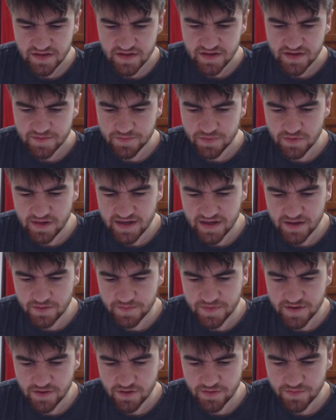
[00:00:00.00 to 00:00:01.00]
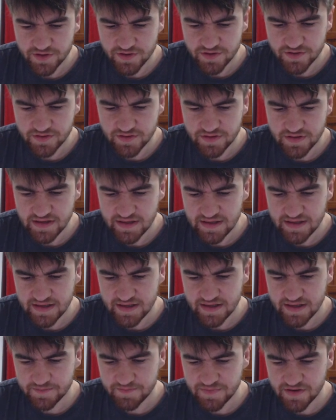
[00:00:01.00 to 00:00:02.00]
Brown, Perryman,
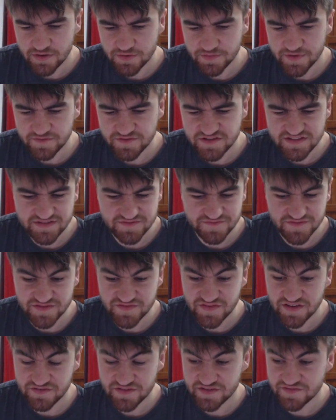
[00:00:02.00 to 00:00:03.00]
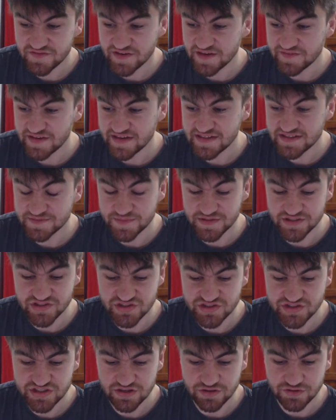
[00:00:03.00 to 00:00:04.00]
Perryman's 55, he has been
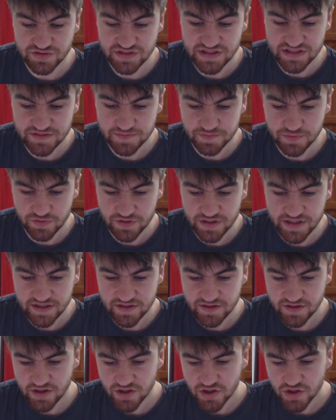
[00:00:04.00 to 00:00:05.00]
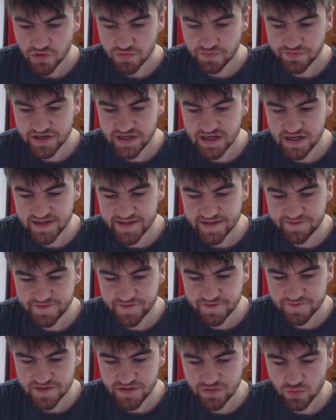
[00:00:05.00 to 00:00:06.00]
so disappointing, Riccardi,
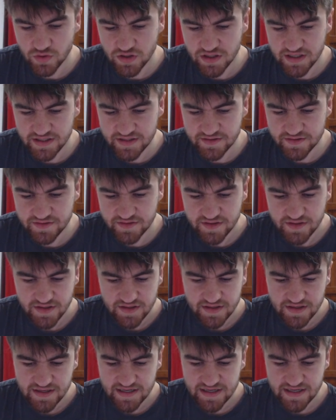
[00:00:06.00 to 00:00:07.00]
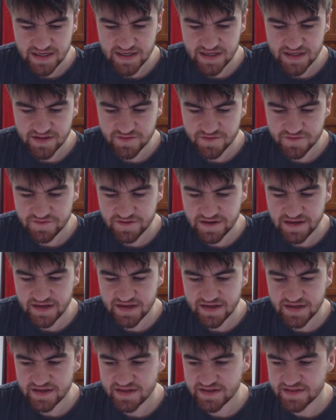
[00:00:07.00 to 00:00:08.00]
51, and
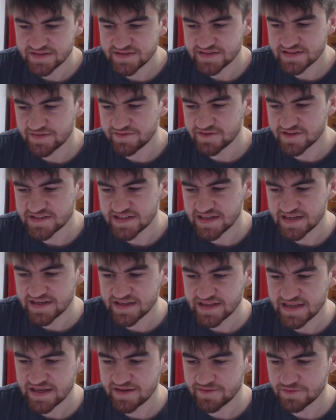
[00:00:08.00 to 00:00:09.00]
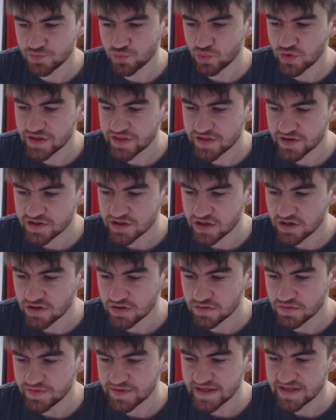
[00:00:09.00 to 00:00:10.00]
Fahey, 17, even with a
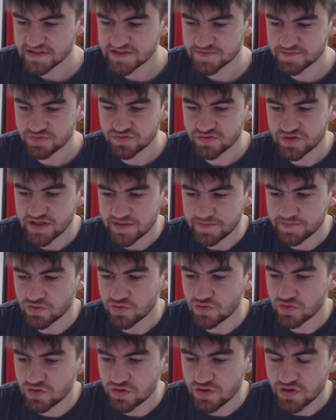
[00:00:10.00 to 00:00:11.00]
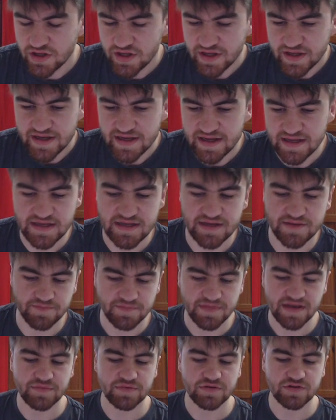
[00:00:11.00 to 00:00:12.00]
goal, that's pretty poor.
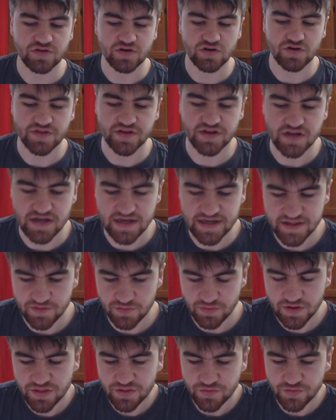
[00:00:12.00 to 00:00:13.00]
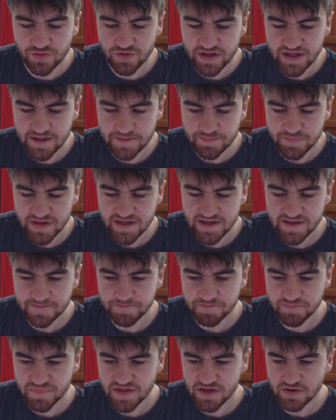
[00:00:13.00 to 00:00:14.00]
Maybe not the guy that we thought he'd be.
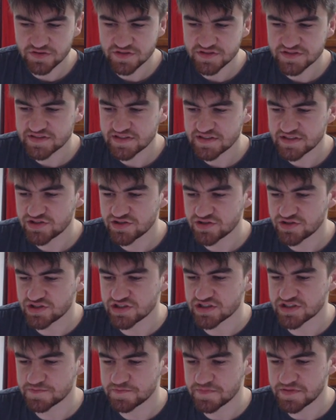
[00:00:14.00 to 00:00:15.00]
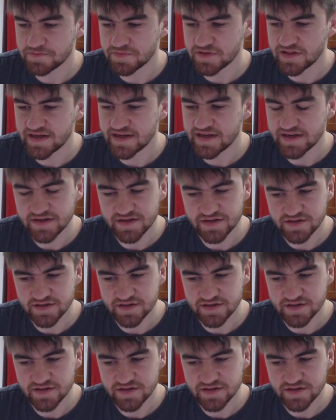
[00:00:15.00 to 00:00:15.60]
Honestly, should just be playing